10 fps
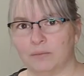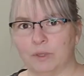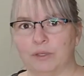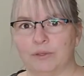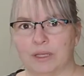
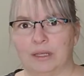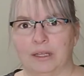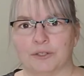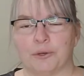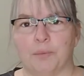When you say
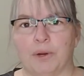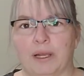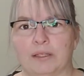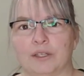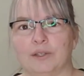luxury
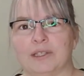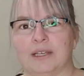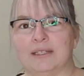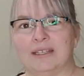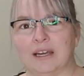brands and you
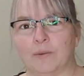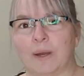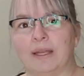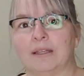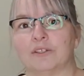say
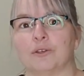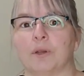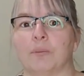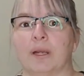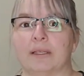DIY
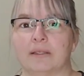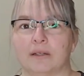luxury brands,